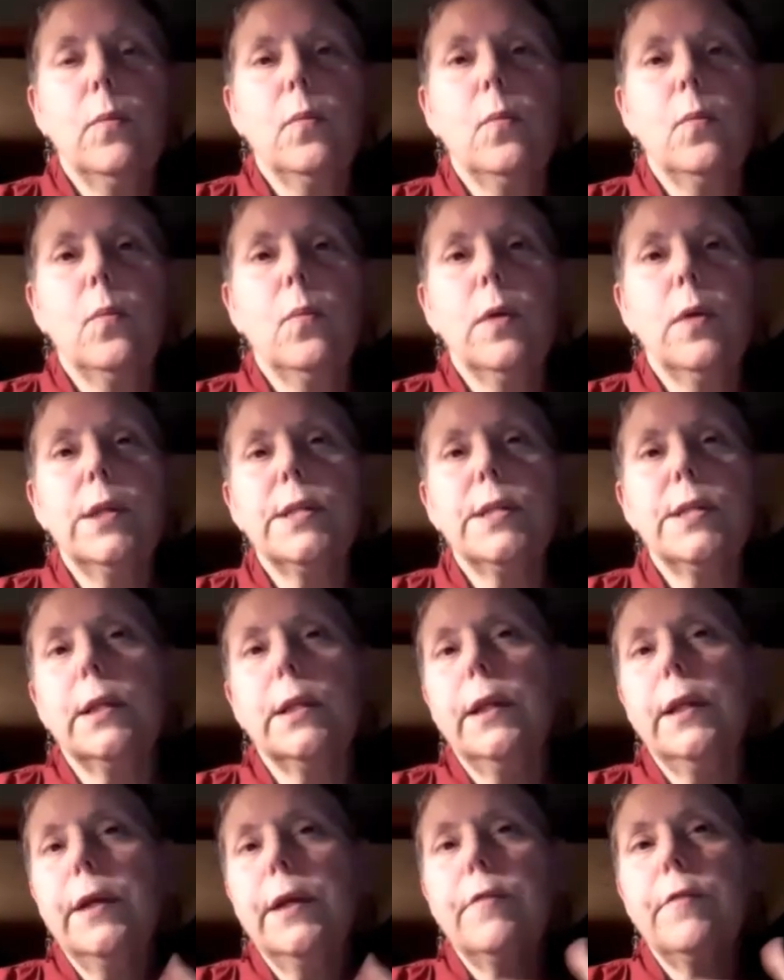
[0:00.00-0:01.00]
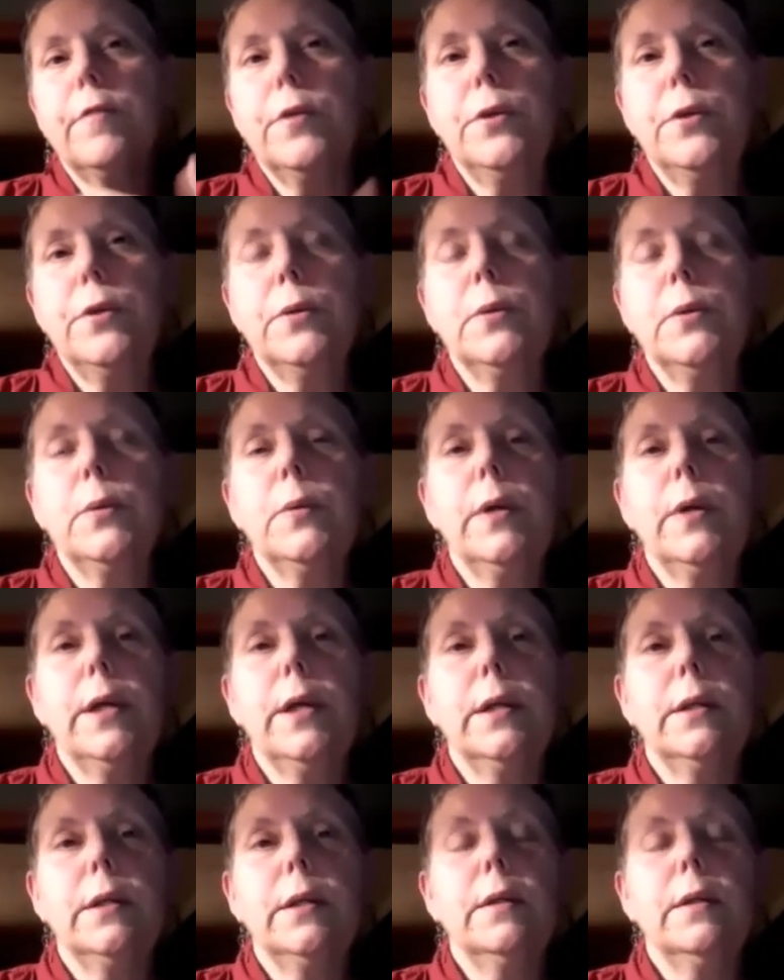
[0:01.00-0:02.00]
what's it like for you
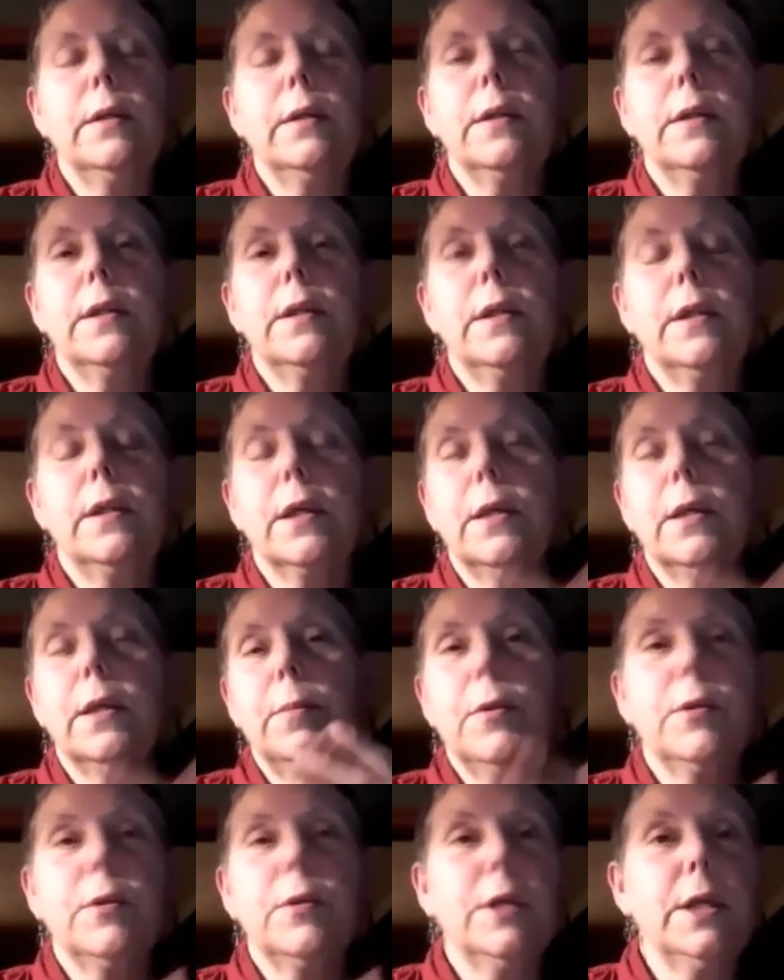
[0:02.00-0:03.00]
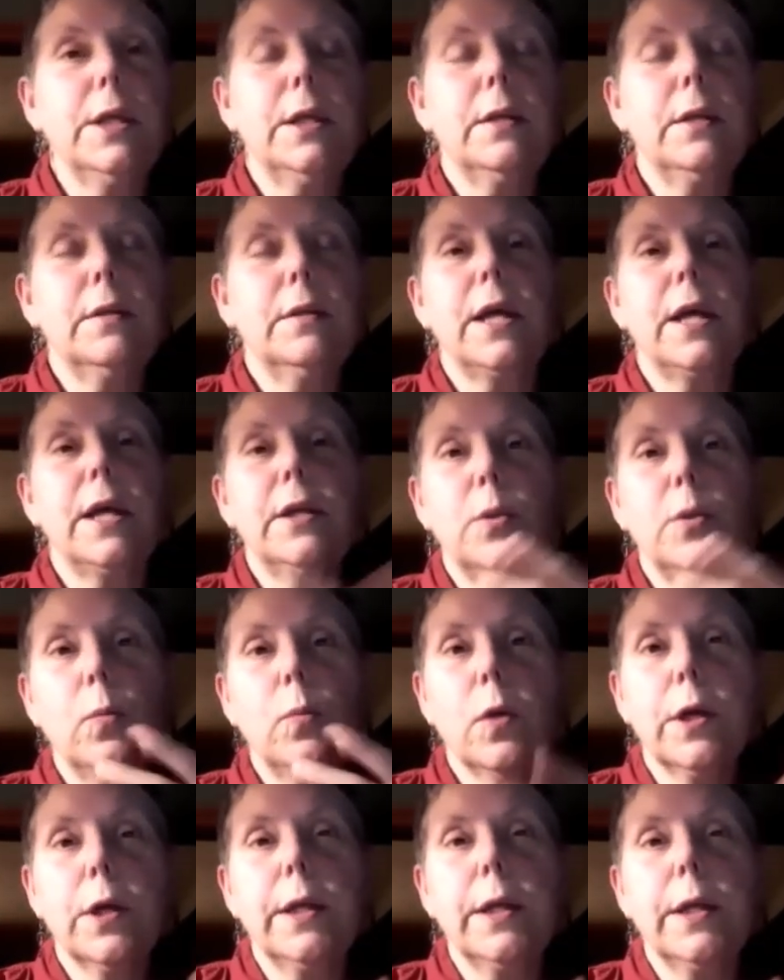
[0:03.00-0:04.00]
in the community that you
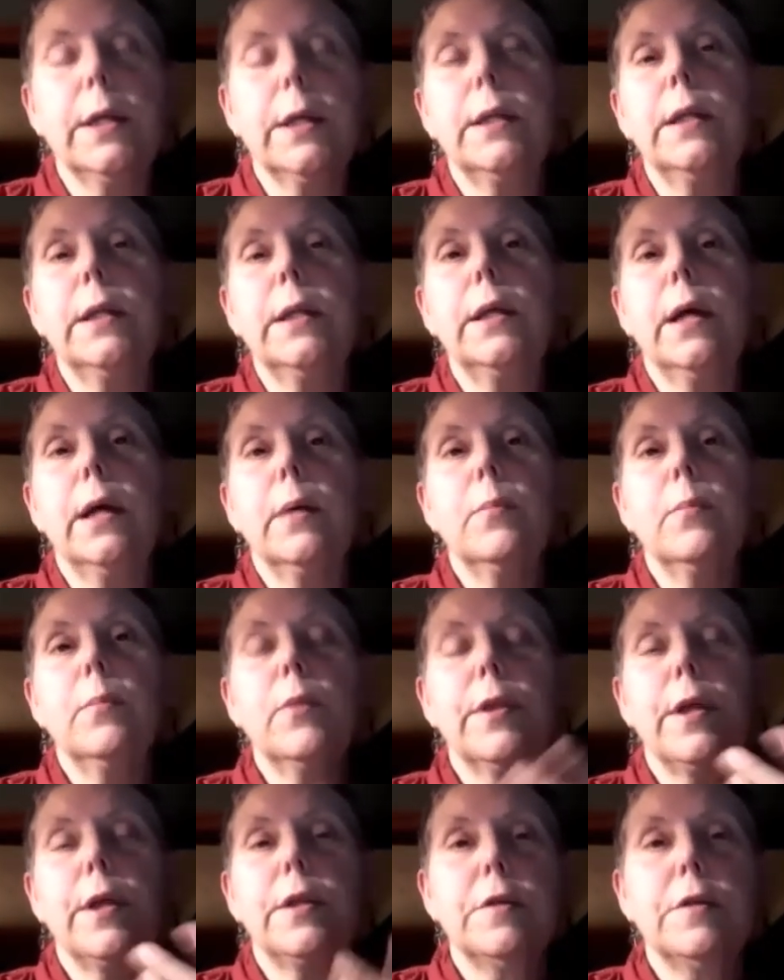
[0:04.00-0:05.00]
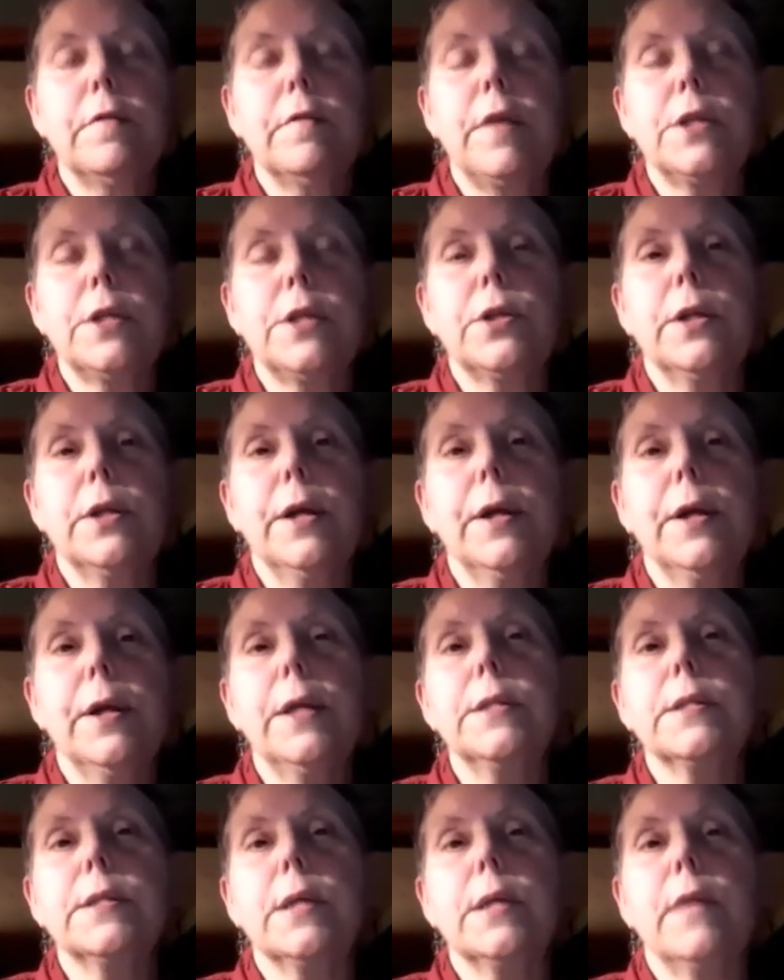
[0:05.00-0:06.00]
work in with other
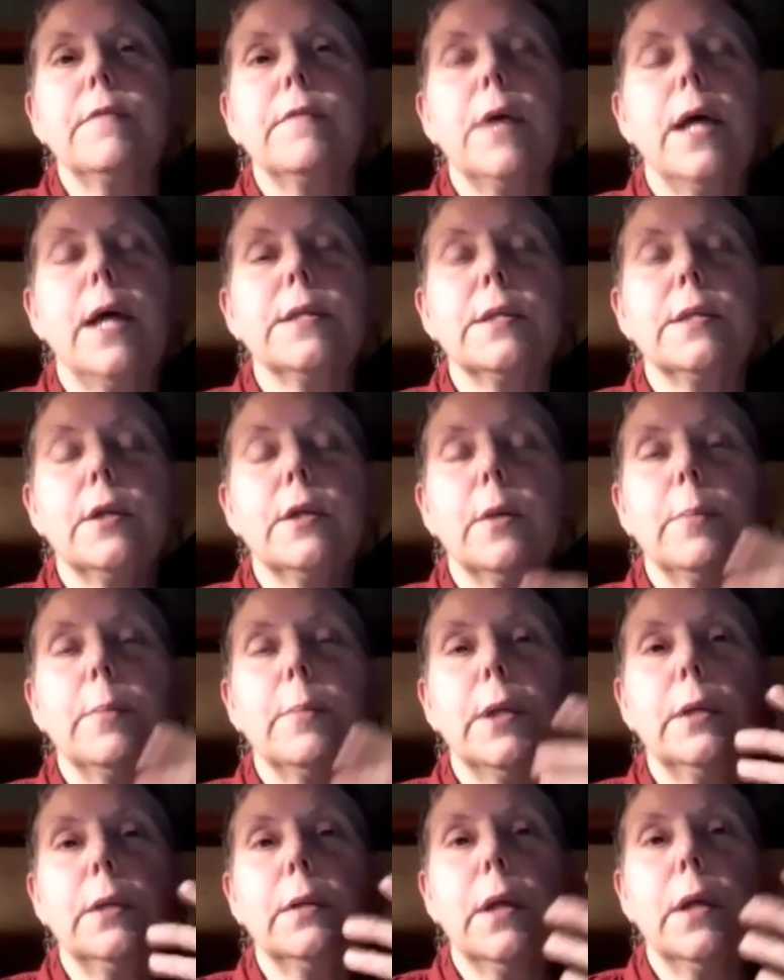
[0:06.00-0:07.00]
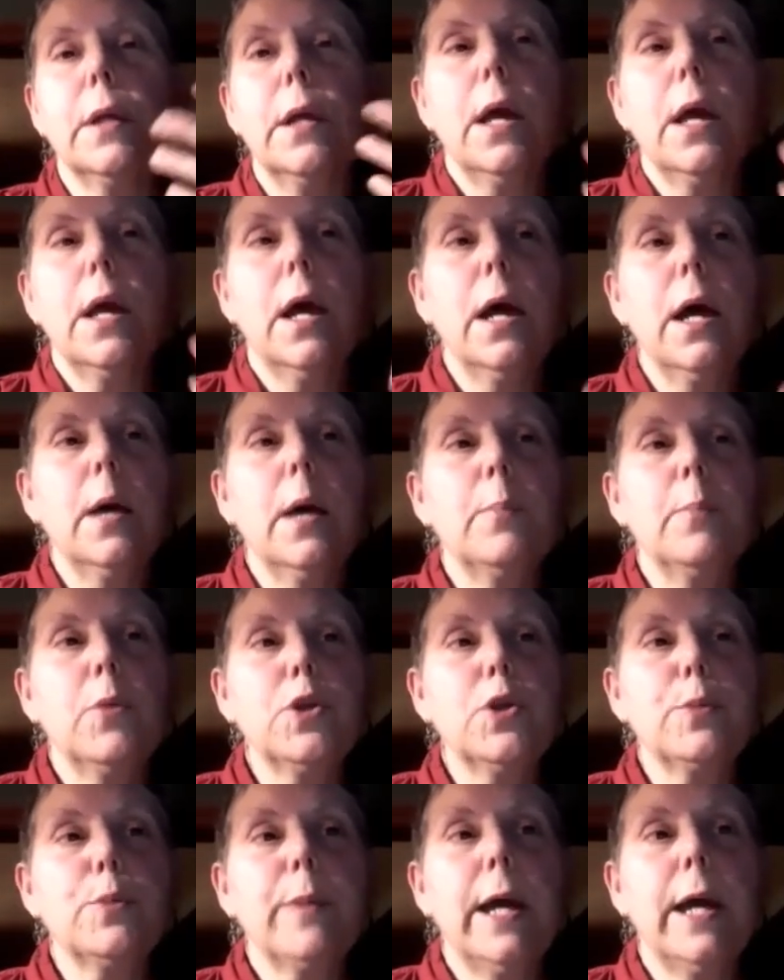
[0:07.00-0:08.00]
veterinarians? Has there been
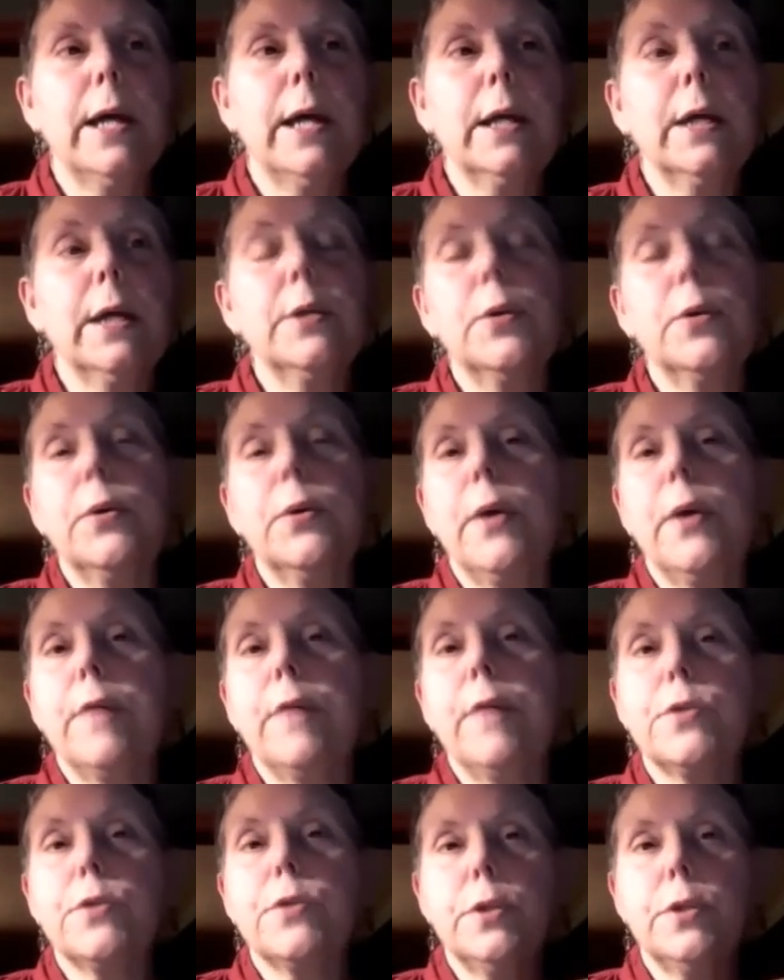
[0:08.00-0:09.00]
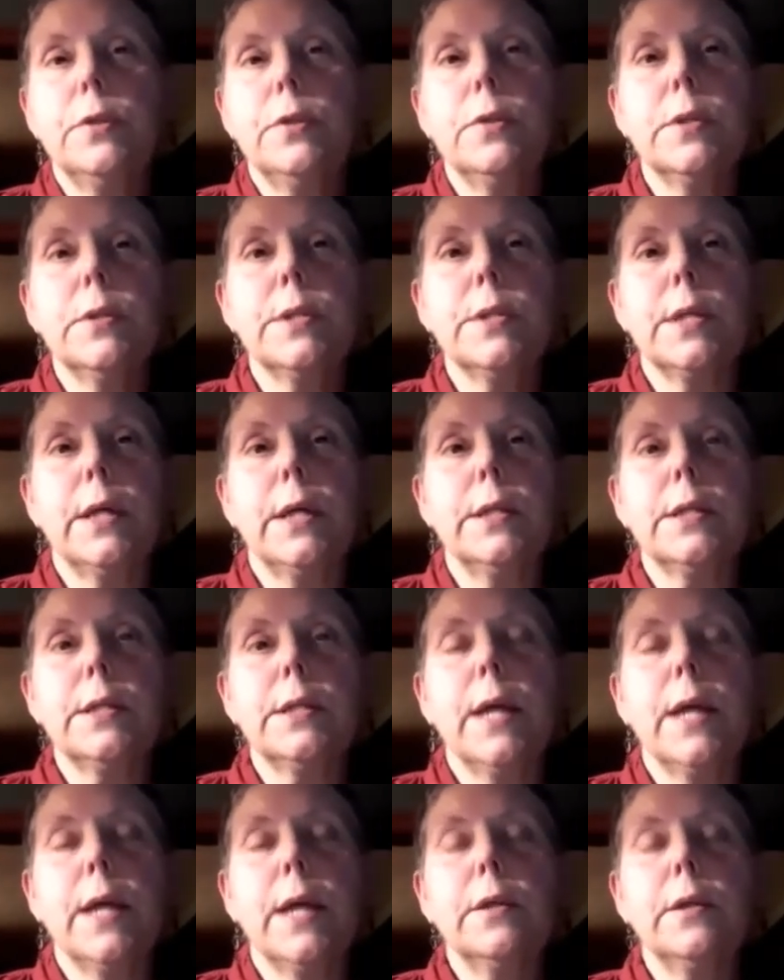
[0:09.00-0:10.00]
pushback? I know you have students at
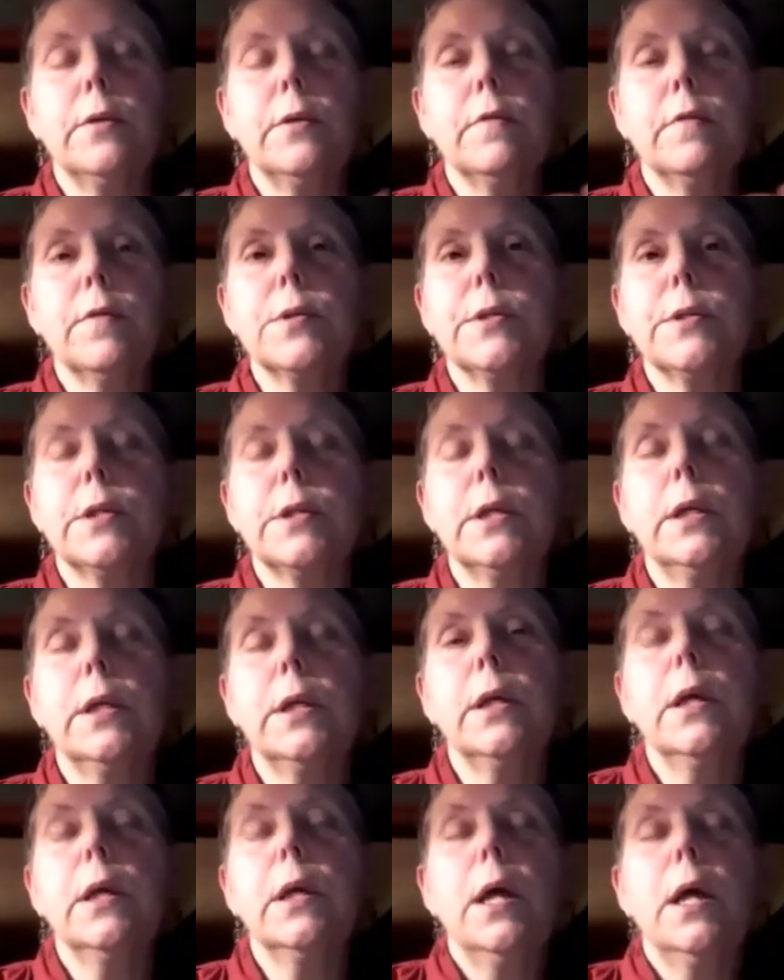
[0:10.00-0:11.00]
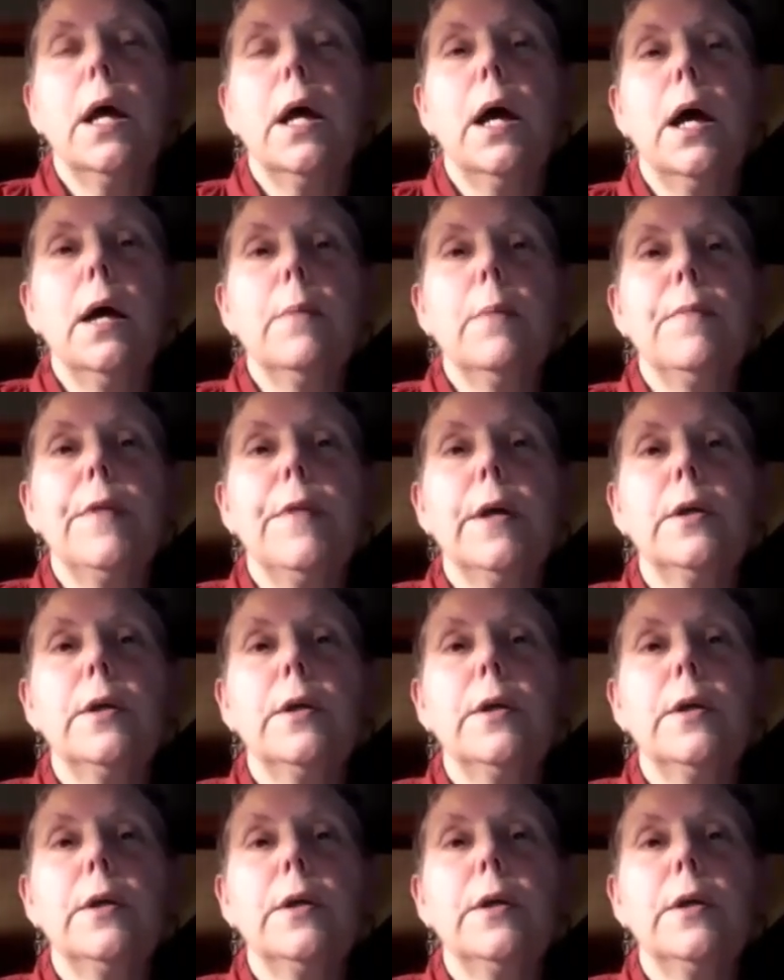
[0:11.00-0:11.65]
the university that